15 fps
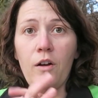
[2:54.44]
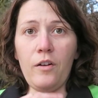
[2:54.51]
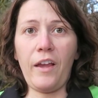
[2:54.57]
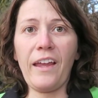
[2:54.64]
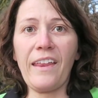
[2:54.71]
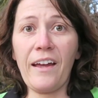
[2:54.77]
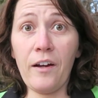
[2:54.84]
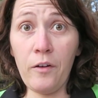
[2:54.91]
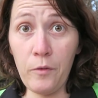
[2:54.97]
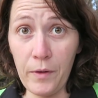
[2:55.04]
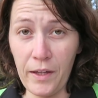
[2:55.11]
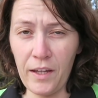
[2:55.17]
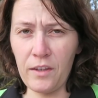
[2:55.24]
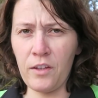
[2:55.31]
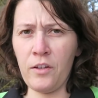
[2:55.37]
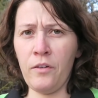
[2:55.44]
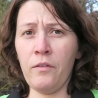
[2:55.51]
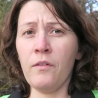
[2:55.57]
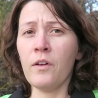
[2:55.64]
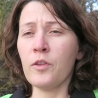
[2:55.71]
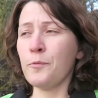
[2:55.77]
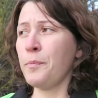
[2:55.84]
Okay, now we get to
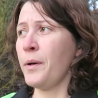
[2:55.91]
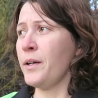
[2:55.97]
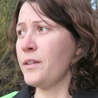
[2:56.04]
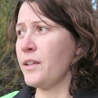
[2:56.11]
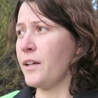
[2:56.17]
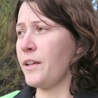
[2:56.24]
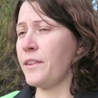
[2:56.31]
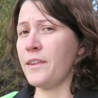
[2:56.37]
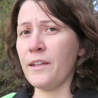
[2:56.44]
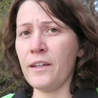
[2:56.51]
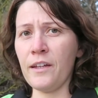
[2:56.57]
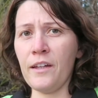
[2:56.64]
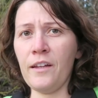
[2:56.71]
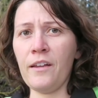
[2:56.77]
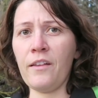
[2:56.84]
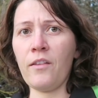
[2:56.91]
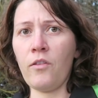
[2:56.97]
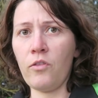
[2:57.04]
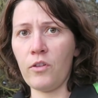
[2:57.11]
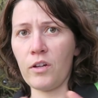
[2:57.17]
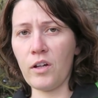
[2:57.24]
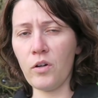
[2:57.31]
the part that I think is
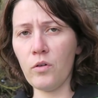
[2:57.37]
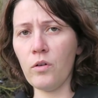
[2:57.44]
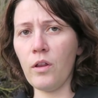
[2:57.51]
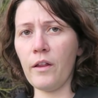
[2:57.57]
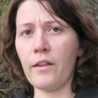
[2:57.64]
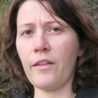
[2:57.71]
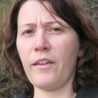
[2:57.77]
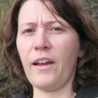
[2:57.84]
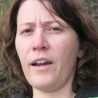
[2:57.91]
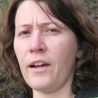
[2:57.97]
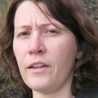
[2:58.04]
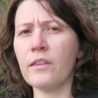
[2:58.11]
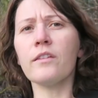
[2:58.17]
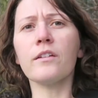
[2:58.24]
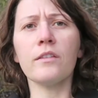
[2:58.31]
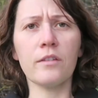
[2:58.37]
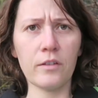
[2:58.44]
the coolest and